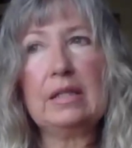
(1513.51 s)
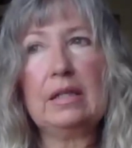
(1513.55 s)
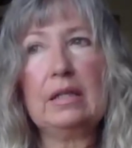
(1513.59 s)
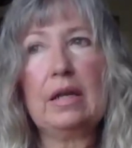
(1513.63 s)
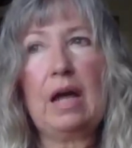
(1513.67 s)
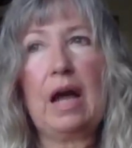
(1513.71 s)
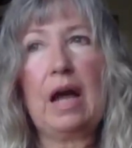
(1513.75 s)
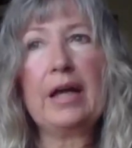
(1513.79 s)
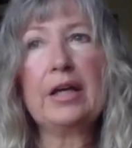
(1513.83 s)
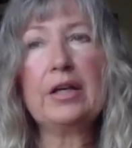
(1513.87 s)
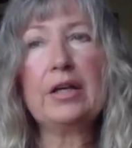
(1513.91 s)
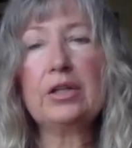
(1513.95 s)

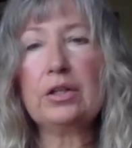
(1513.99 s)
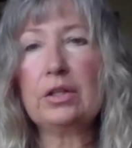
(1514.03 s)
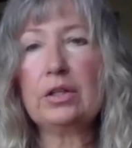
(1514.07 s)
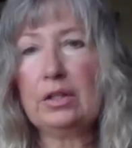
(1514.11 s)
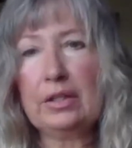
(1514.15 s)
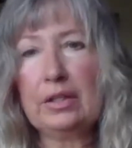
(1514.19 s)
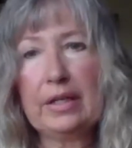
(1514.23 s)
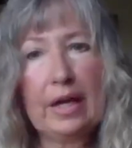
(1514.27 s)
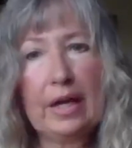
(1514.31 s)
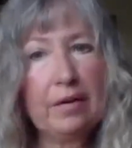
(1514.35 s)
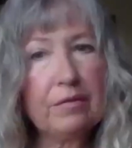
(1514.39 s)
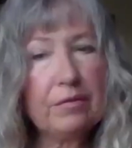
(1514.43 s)
that I could
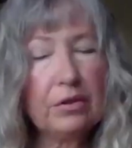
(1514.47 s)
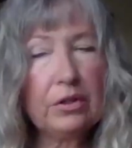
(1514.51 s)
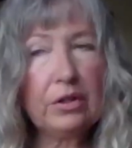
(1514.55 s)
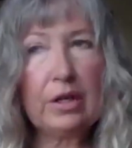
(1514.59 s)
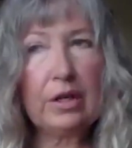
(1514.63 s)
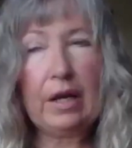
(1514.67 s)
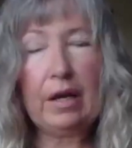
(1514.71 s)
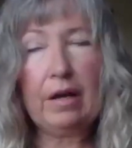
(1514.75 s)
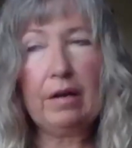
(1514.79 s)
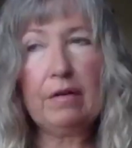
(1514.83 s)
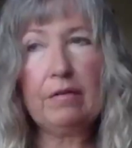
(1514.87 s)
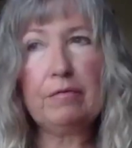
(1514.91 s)

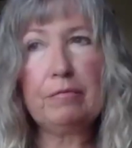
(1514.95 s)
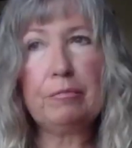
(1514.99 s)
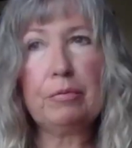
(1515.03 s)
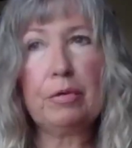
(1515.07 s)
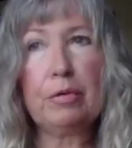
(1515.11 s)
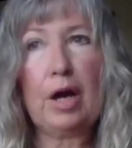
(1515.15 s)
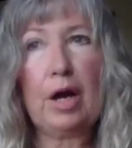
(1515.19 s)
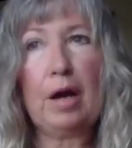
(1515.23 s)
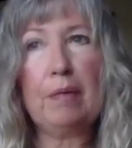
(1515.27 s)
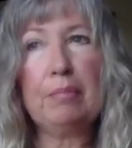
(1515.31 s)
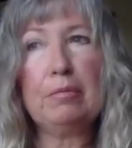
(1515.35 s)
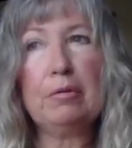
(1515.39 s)
never have
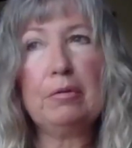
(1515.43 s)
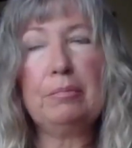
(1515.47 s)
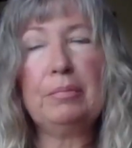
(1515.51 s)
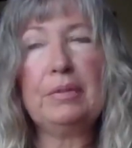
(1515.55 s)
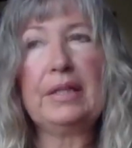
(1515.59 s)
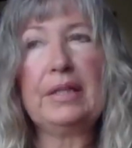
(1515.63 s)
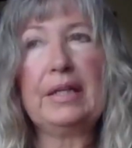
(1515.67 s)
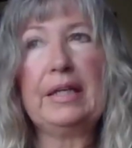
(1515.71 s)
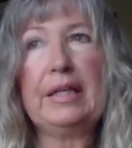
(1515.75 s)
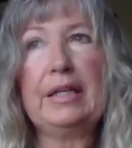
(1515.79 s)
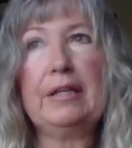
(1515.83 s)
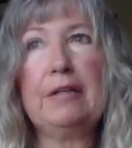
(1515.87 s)

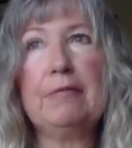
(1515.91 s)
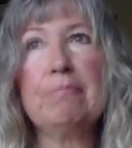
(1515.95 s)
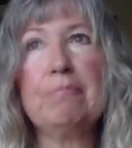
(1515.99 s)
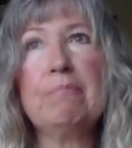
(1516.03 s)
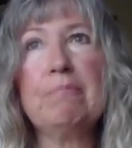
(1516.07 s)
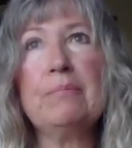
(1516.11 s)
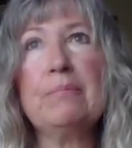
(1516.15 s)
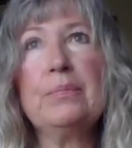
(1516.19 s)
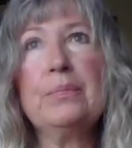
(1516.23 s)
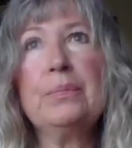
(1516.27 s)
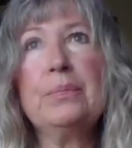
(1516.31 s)
probably